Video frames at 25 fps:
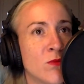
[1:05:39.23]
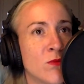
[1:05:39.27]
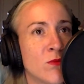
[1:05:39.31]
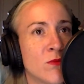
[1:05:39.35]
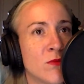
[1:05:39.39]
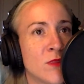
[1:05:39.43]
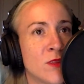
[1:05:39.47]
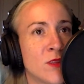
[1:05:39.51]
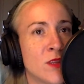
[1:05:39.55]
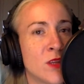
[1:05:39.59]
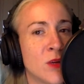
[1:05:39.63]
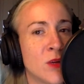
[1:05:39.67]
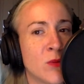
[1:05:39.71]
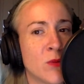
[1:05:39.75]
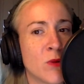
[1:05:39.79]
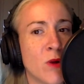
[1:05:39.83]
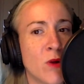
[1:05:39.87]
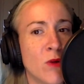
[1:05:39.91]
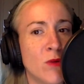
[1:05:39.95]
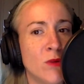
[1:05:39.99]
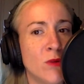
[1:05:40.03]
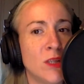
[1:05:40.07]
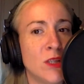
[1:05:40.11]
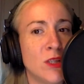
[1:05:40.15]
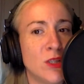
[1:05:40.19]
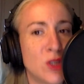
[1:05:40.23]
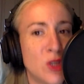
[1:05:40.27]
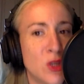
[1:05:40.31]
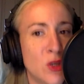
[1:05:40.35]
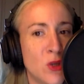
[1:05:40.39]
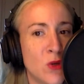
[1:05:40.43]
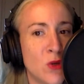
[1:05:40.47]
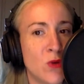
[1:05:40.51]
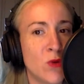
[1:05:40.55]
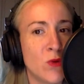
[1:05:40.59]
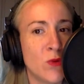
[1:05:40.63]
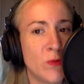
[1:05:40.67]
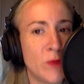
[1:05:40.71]
that there were only
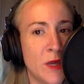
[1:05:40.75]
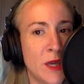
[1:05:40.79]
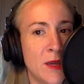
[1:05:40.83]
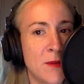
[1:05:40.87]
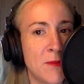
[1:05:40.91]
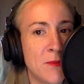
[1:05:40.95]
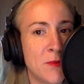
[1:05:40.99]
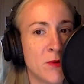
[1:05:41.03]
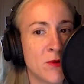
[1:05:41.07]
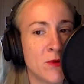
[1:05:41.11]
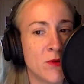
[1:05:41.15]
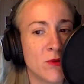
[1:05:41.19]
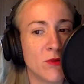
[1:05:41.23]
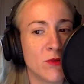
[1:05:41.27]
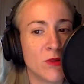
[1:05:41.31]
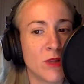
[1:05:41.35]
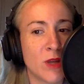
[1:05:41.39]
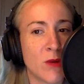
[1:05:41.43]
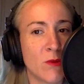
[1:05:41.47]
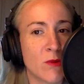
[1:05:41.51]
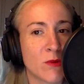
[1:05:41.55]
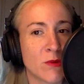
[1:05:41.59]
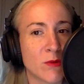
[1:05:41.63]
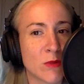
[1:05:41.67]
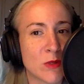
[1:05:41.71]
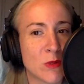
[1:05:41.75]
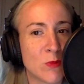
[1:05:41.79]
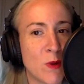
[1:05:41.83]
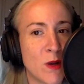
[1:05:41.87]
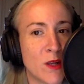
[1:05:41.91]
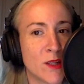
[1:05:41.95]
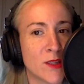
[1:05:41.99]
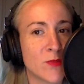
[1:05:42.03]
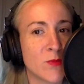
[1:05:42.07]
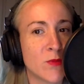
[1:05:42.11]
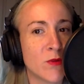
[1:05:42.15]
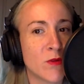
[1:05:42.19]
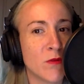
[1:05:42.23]
two people that were
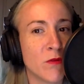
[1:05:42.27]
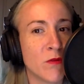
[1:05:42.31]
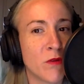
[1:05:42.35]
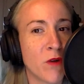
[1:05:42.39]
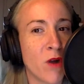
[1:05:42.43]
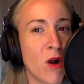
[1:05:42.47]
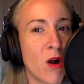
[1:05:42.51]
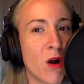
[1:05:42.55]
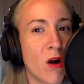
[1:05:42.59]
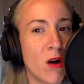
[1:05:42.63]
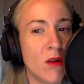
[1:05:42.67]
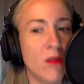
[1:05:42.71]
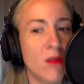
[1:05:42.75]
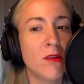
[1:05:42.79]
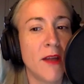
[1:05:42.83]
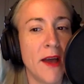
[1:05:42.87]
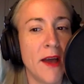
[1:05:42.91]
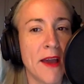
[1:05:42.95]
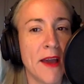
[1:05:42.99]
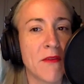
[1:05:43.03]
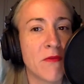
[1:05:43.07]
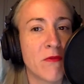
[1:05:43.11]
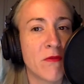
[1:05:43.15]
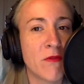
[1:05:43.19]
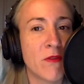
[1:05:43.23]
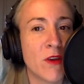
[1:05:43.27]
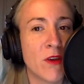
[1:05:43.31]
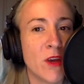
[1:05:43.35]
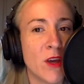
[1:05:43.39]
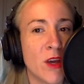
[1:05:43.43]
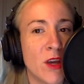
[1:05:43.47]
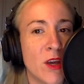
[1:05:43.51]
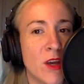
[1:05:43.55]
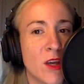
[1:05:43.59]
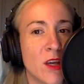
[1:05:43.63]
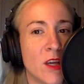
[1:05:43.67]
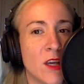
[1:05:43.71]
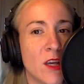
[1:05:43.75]
responsible for all life
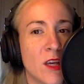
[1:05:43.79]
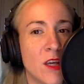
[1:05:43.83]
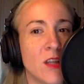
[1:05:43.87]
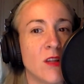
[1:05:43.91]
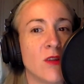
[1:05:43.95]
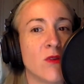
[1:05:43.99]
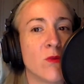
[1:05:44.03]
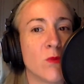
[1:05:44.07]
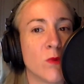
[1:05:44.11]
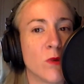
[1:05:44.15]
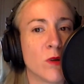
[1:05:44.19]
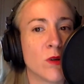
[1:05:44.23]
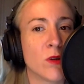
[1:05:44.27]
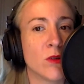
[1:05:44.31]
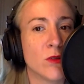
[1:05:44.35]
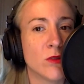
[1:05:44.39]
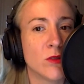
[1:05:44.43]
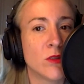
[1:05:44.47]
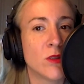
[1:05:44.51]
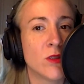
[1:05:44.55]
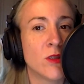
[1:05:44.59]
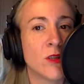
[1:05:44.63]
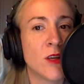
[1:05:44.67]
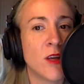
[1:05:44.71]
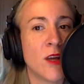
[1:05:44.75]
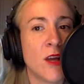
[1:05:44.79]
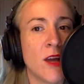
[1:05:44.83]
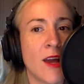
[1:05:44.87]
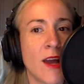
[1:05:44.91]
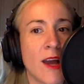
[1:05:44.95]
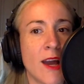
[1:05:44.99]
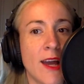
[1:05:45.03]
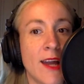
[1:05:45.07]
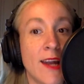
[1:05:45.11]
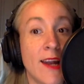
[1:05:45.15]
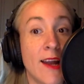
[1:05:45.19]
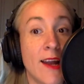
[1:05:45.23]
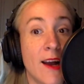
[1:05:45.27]
in the world.
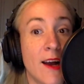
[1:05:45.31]
And